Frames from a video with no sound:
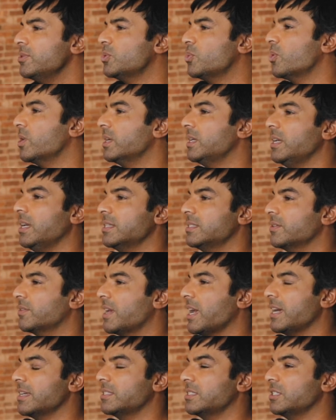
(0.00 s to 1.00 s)
was working as a
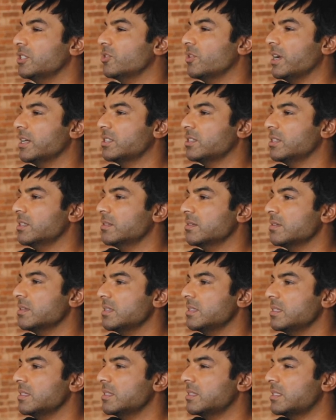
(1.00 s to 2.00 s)
casting director
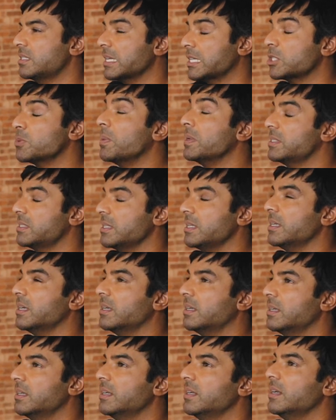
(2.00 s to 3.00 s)
6 months a
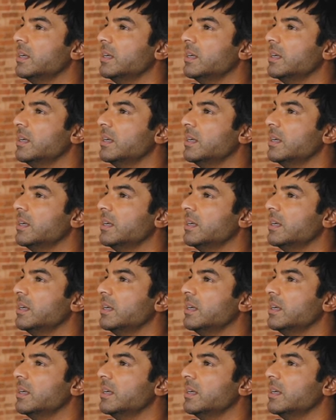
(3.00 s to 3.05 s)
year